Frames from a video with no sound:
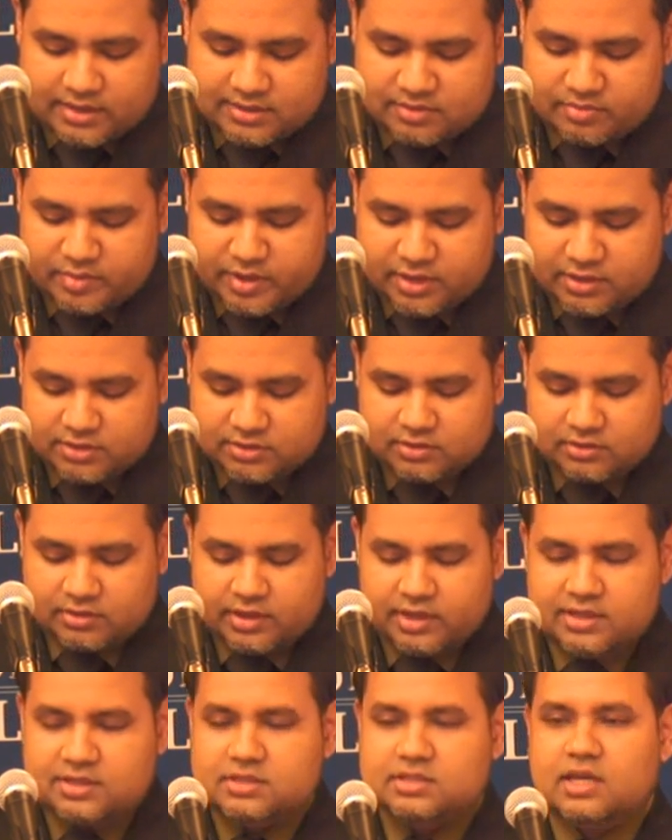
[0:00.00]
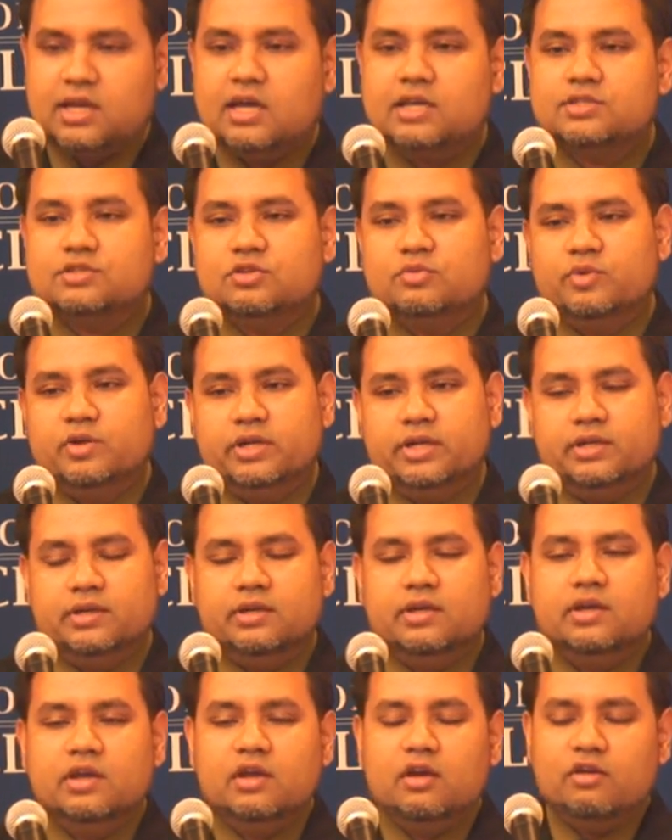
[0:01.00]
as a minister, it's
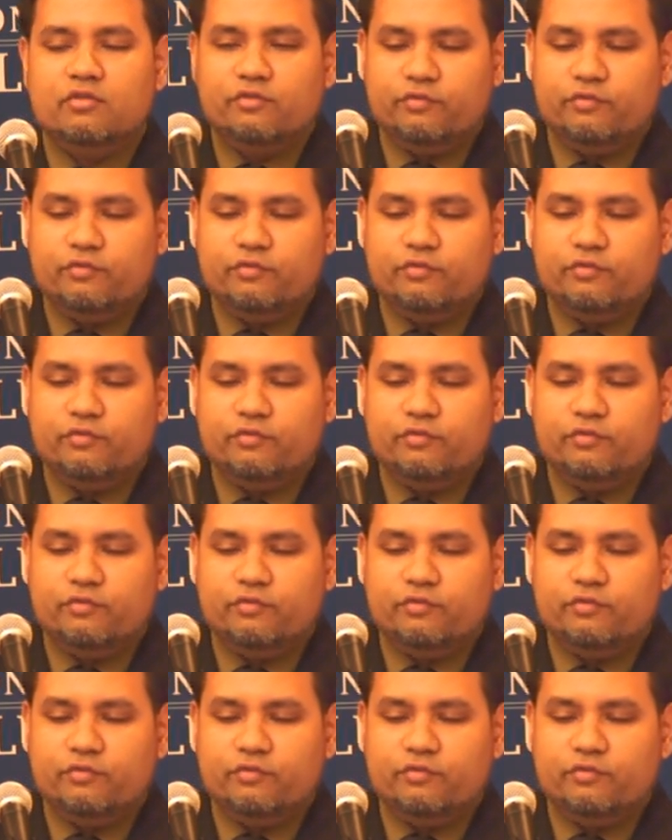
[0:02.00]
customary